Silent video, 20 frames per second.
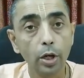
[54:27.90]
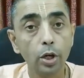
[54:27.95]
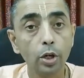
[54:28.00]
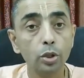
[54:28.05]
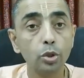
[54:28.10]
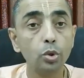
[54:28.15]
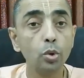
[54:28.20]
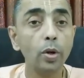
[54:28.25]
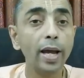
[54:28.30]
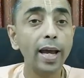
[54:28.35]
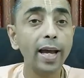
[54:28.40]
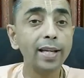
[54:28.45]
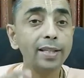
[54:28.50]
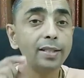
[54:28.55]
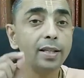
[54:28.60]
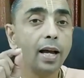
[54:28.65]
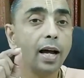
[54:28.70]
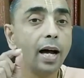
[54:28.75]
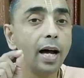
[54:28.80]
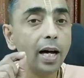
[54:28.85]
So
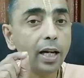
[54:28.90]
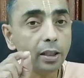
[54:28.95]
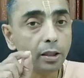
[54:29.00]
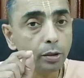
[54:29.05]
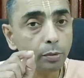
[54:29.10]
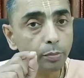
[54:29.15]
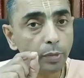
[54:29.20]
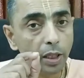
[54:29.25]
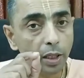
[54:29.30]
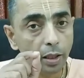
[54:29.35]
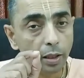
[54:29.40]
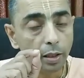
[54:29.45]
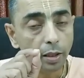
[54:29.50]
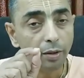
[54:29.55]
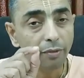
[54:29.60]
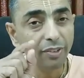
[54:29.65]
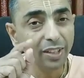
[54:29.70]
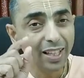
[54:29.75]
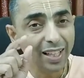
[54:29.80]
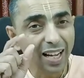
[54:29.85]
as Atma,
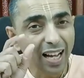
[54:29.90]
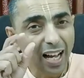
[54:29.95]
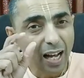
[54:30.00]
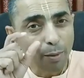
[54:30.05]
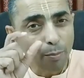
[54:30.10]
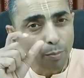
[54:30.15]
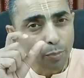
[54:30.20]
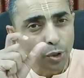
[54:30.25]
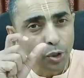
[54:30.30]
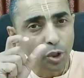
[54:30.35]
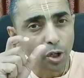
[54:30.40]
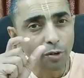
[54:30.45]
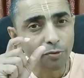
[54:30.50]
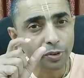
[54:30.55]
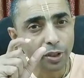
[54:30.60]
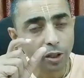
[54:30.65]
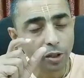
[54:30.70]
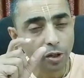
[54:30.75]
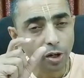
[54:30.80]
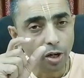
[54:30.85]
we are Amsha of
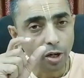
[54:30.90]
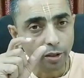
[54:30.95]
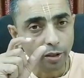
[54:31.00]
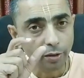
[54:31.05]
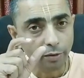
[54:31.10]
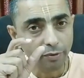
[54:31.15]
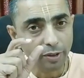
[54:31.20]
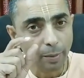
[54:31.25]
the Lord.